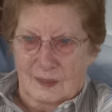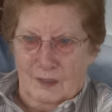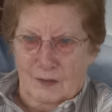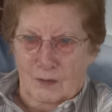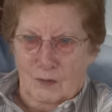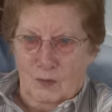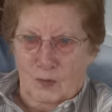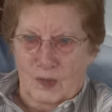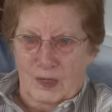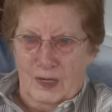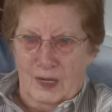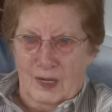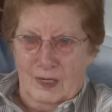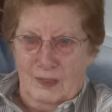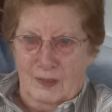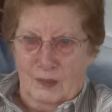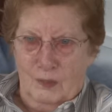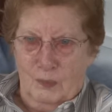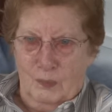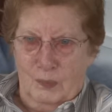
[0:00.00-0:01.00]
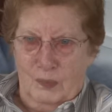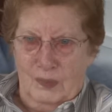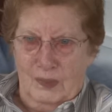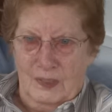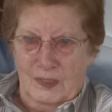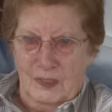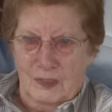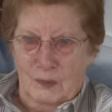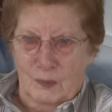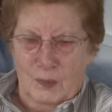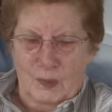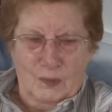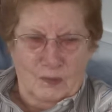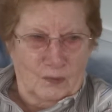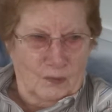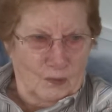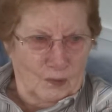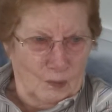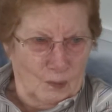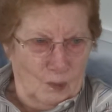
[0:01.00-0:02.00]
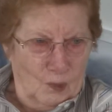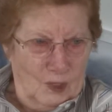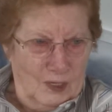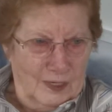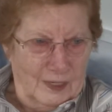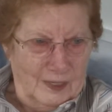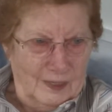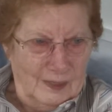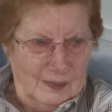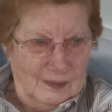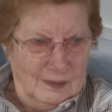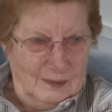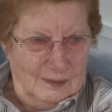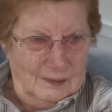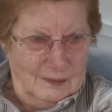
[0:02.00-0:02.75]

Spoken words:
And we had a policeman from Redding.